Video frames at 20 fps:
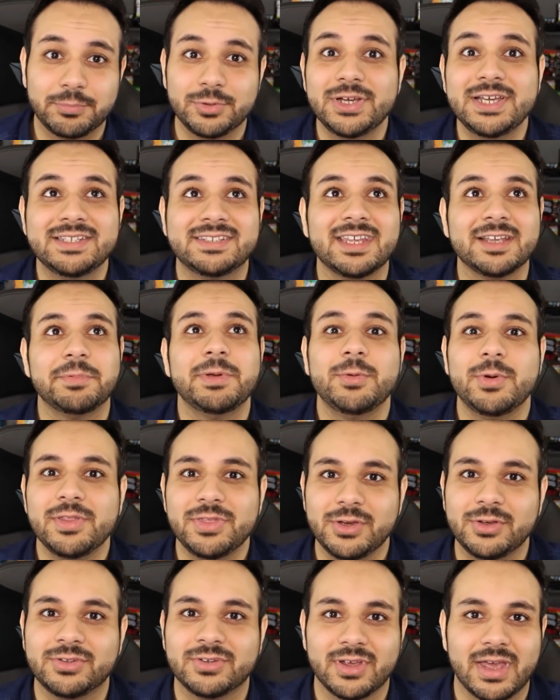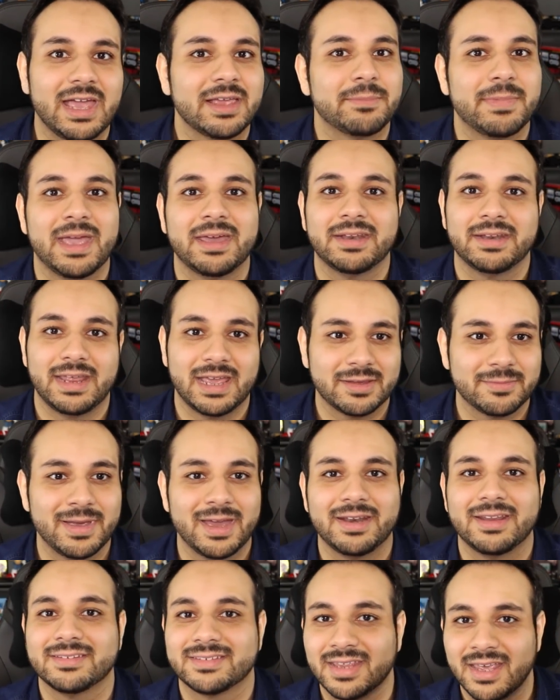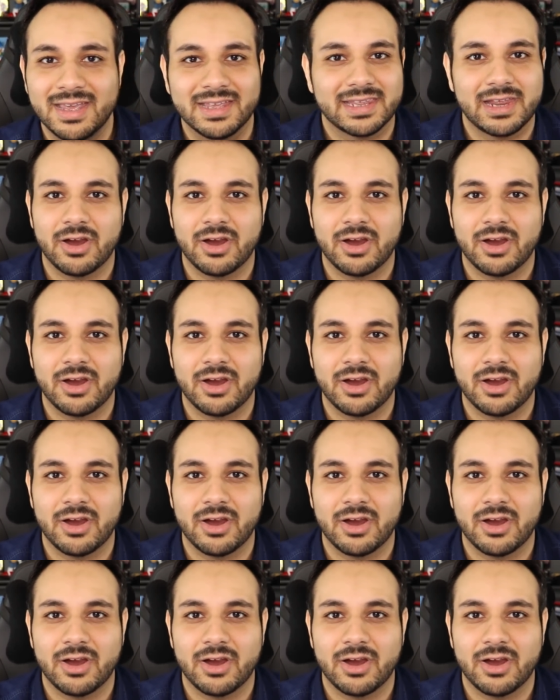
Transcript: please take me with you to Eggman, and Eggman is